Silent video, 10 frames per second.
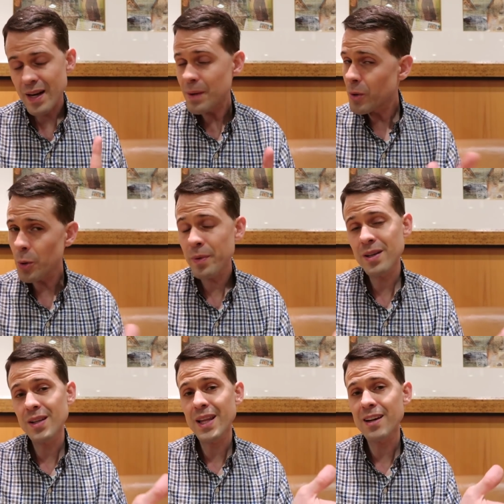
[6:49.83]
that I'm
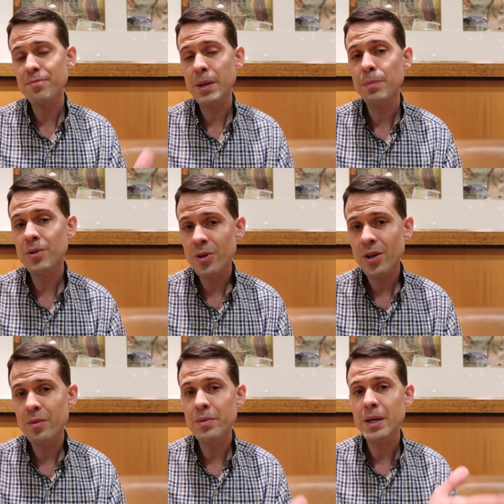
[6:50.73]
hoping a lot of people are
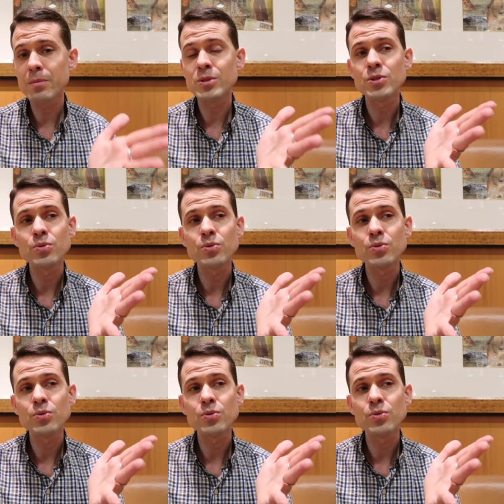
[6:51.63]
going to be able